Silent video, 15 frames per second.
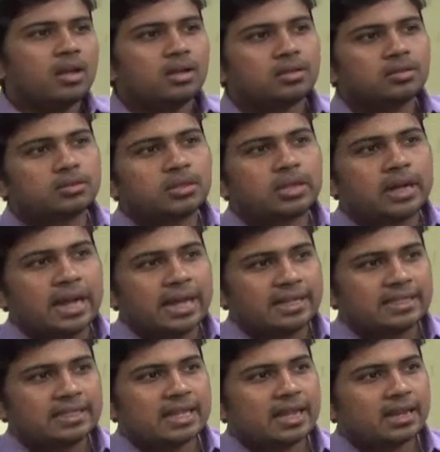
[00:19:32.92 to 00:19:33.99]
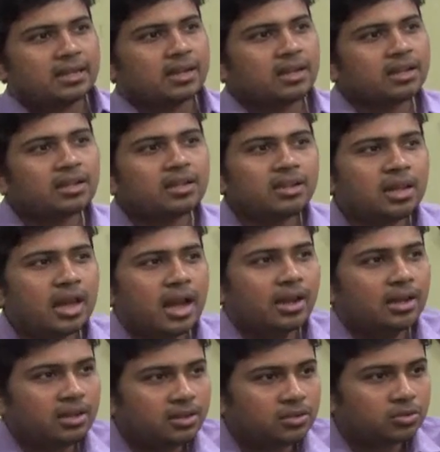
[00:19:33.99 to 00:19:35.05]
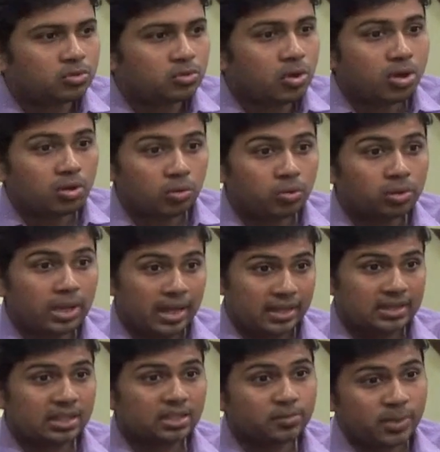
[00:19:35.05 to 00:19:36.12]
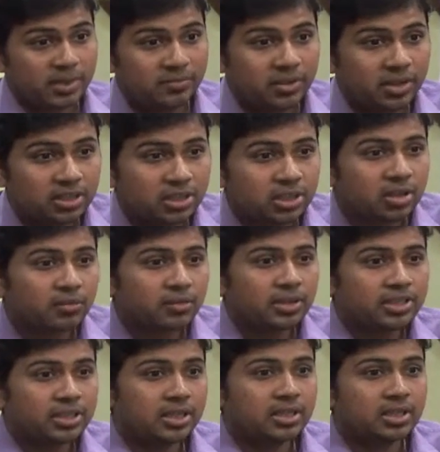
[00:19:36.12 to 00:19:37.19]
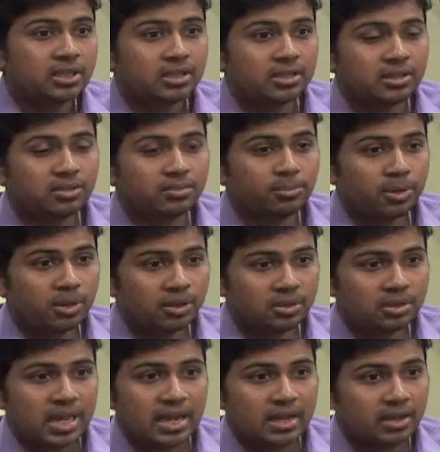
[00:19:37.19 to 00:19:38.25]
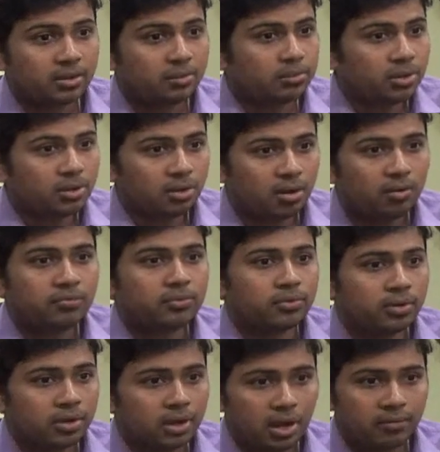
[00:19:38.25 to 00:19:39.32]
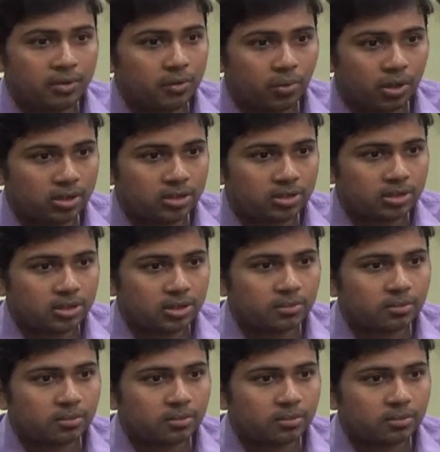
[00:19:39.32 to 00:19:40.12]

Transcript: Sir, exactly, I do not know the exact specification of the treaty signing of Kaveri water treaty.